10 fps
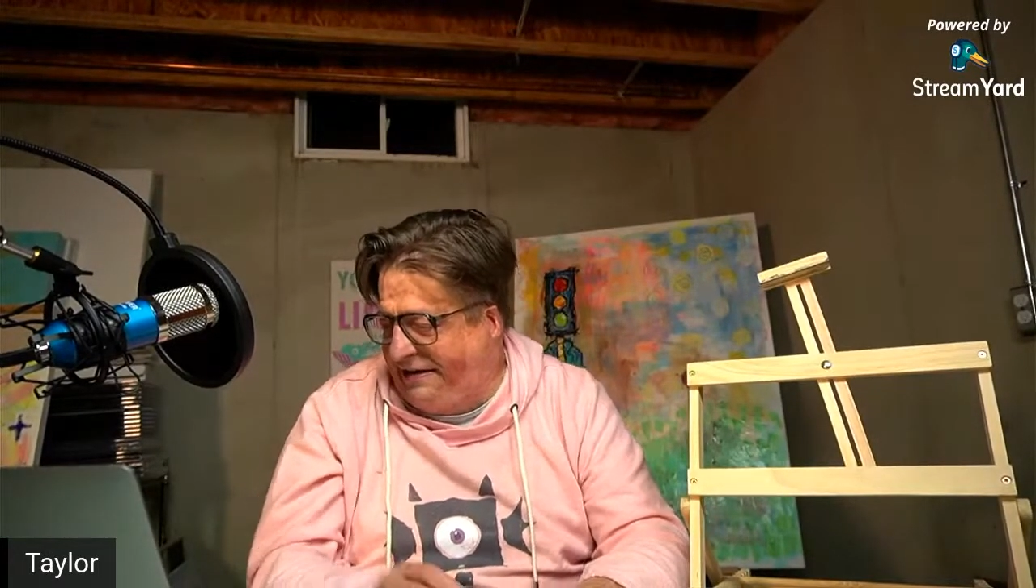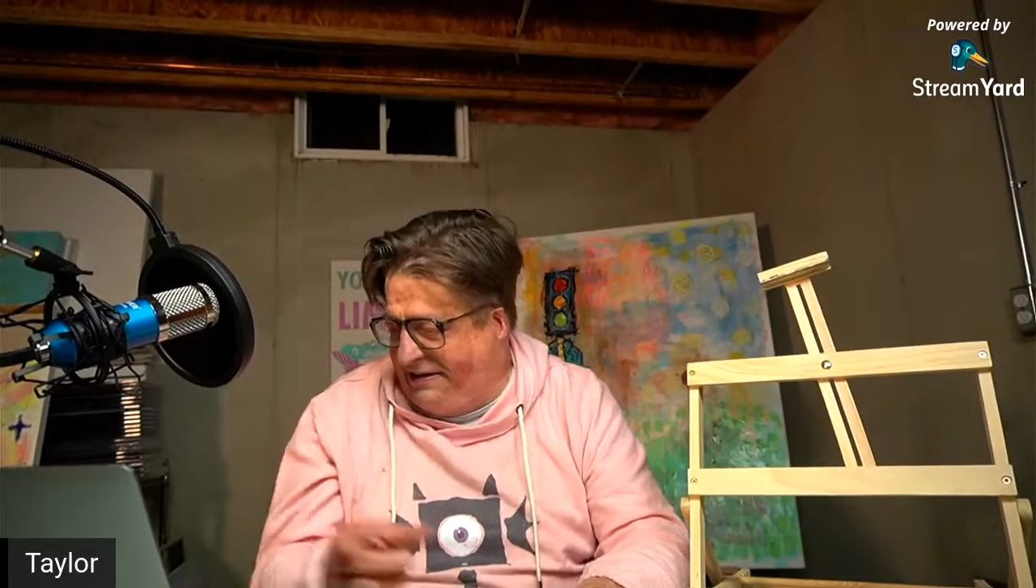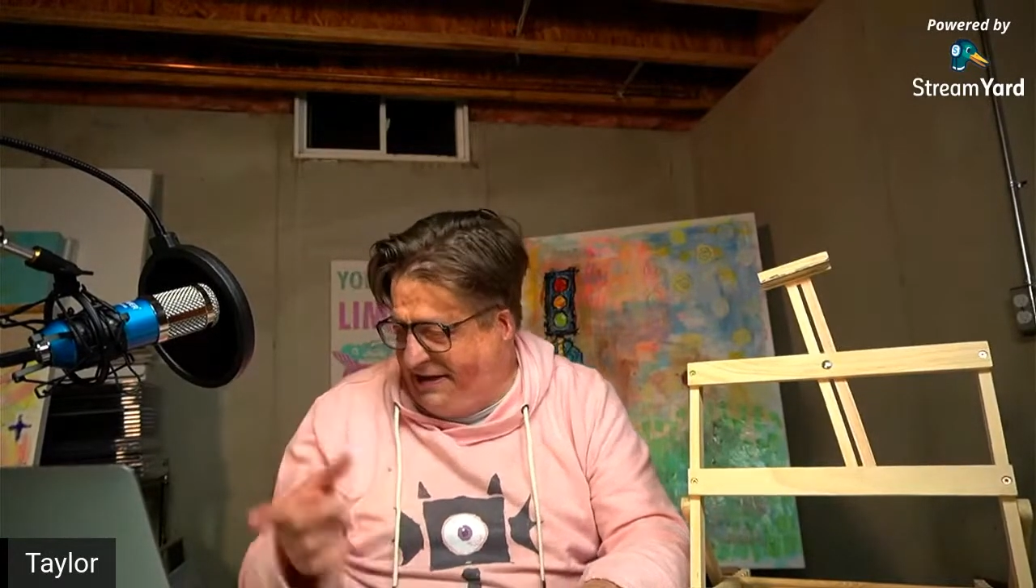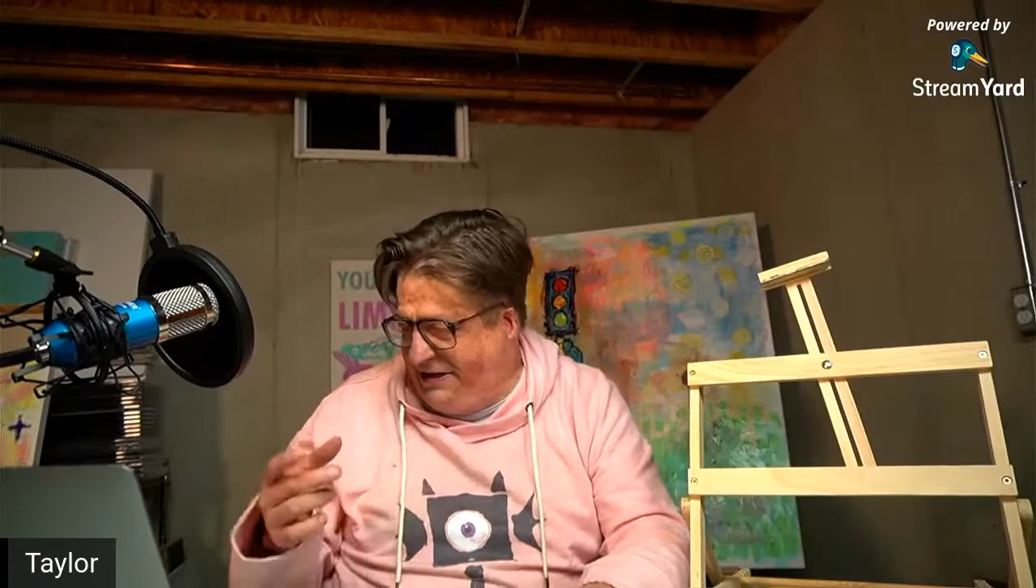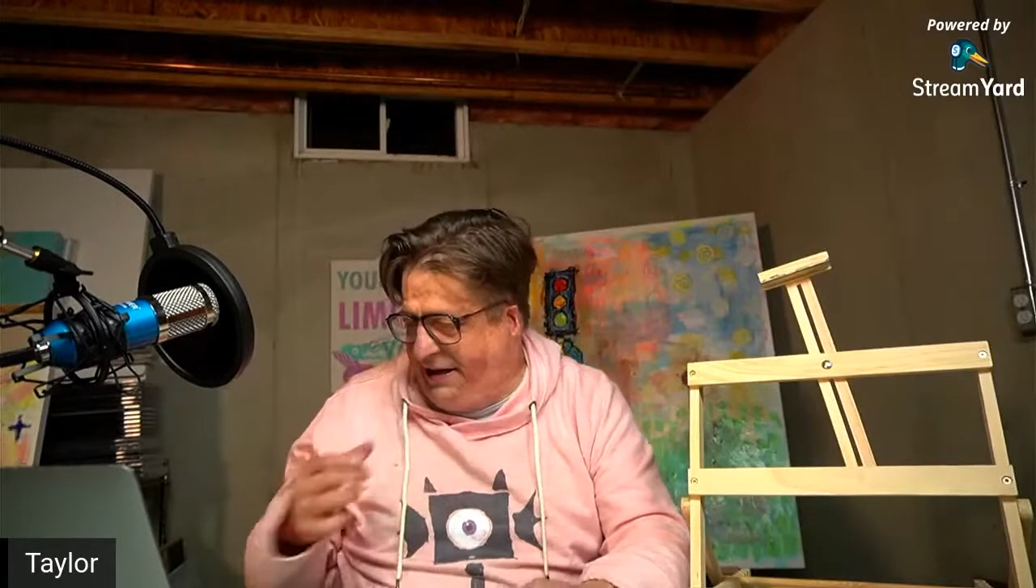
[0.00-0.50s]

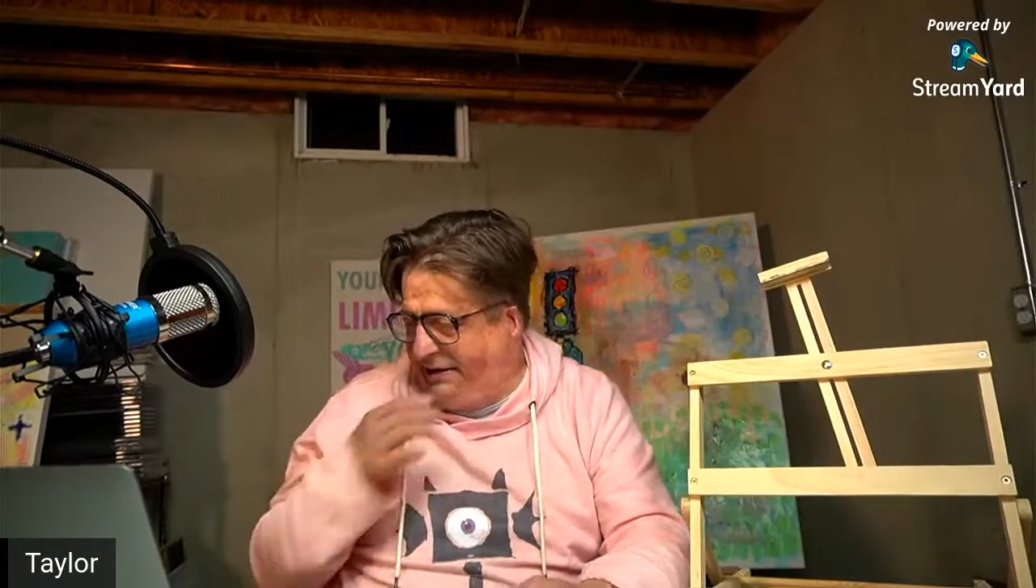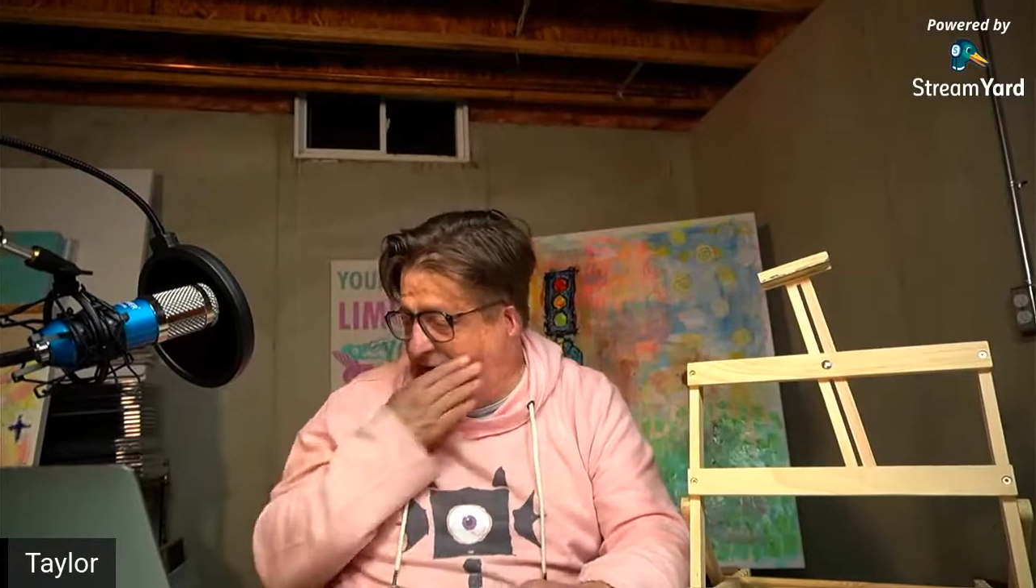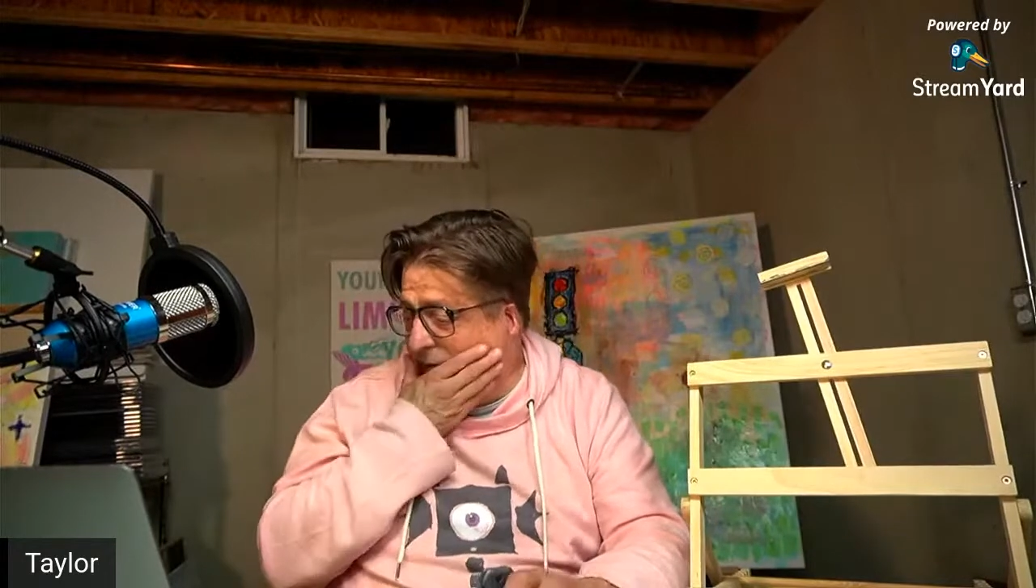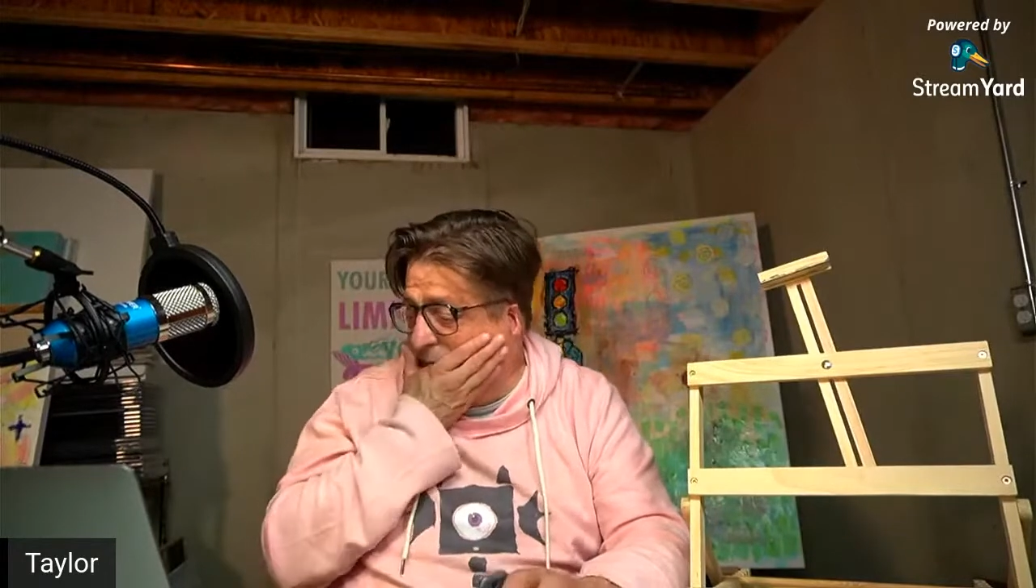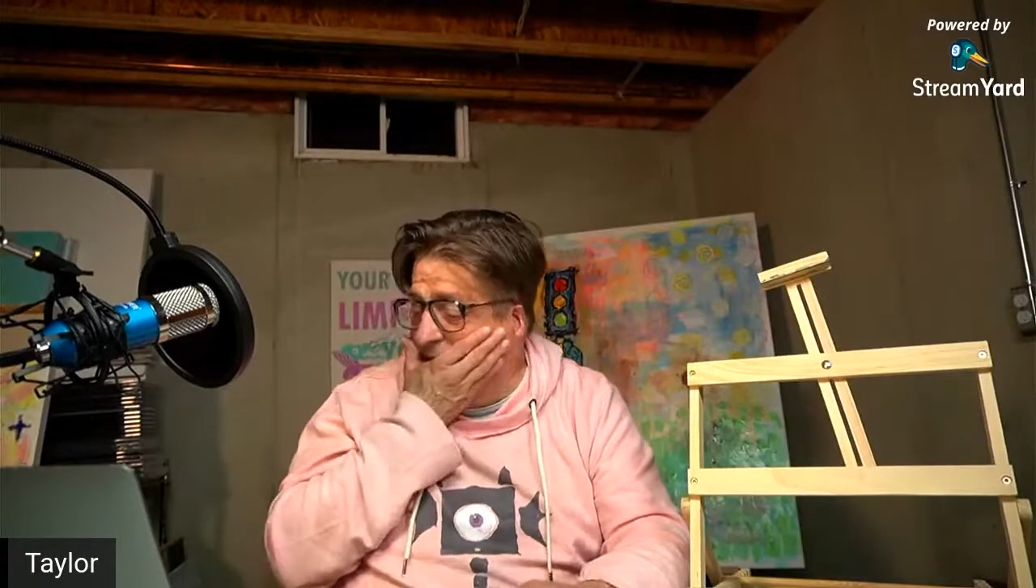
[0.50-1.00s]
DJ, I
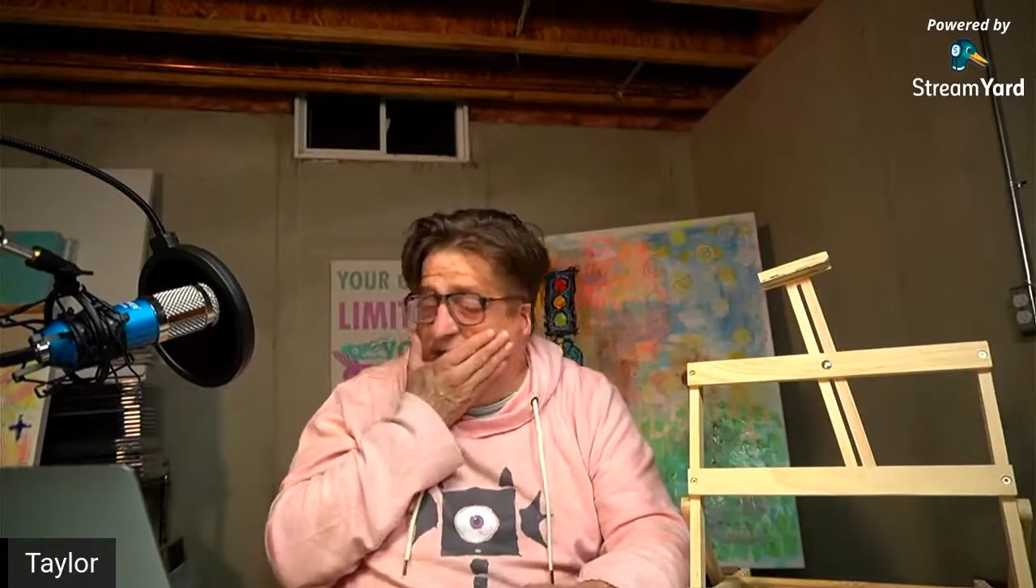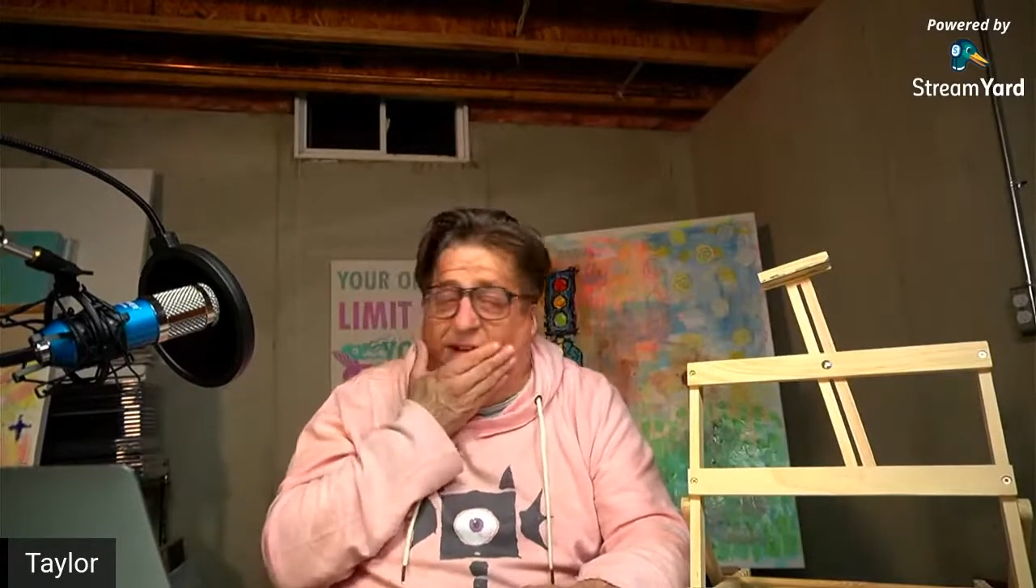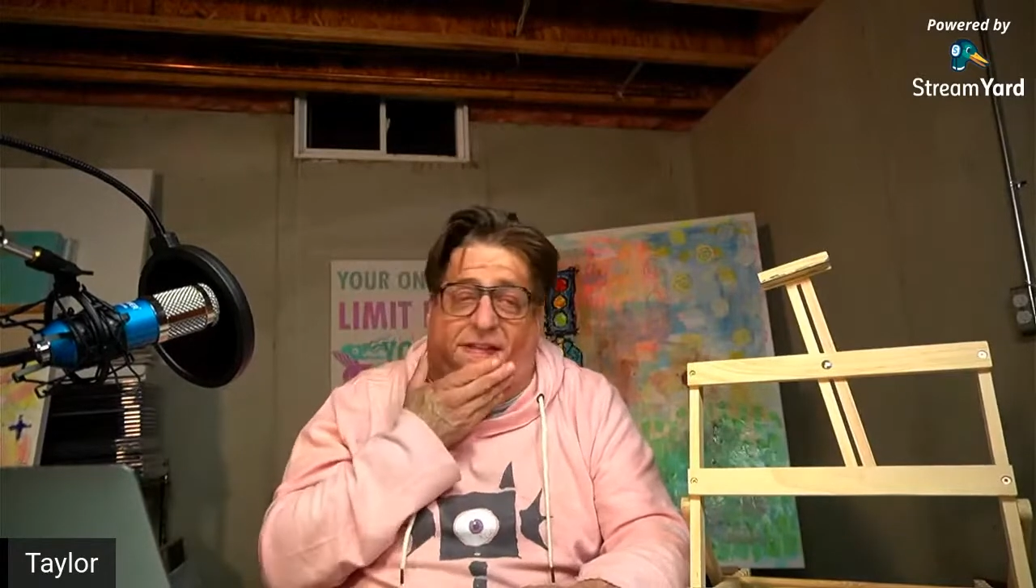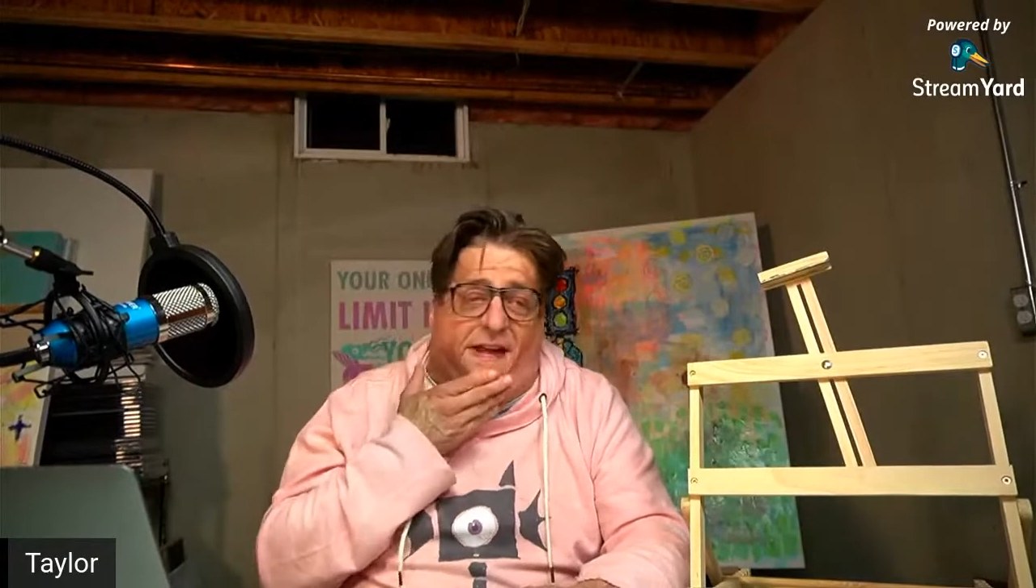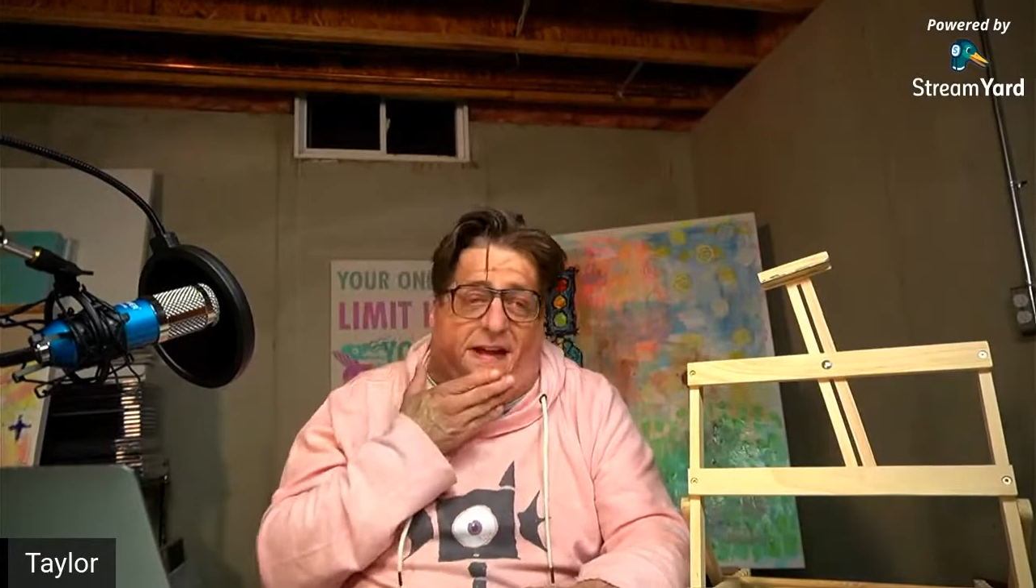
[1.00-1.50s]
look
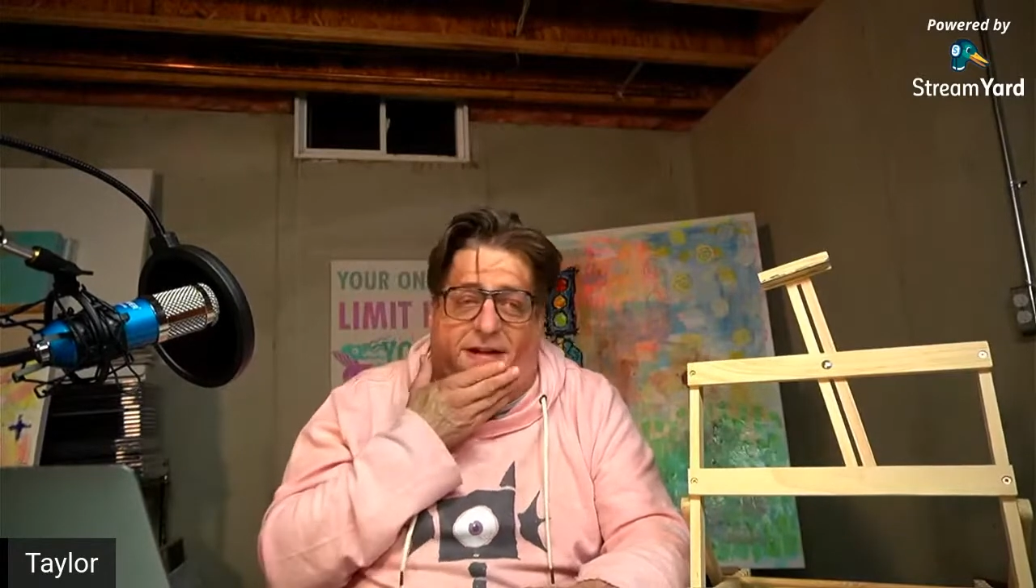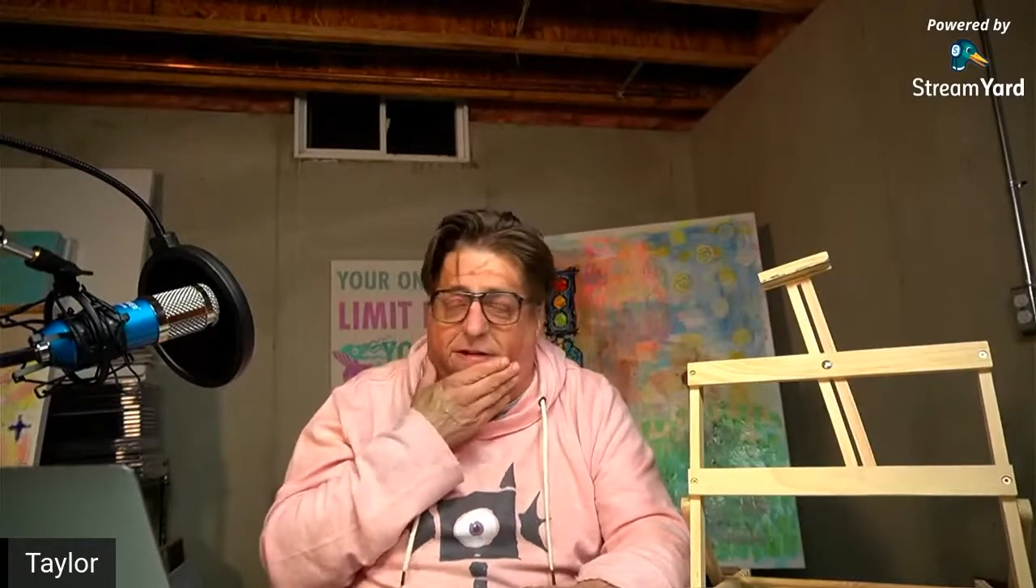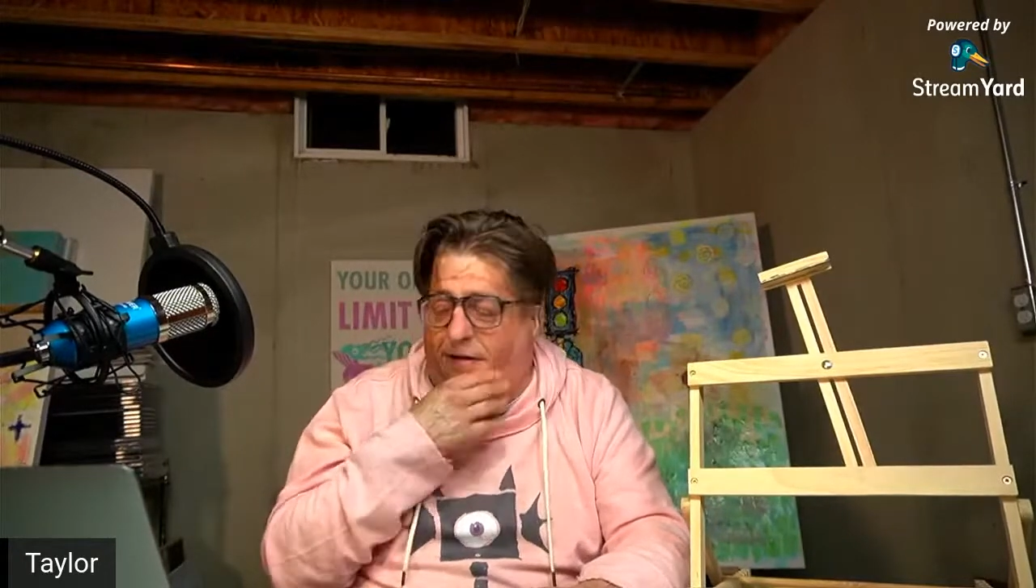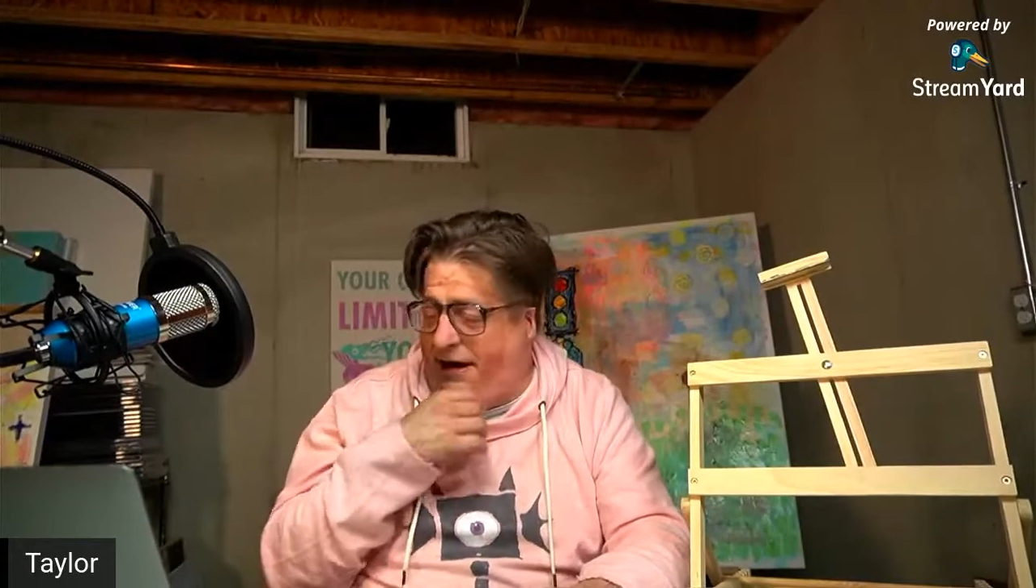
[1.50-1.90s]
appreciate it. Thank you.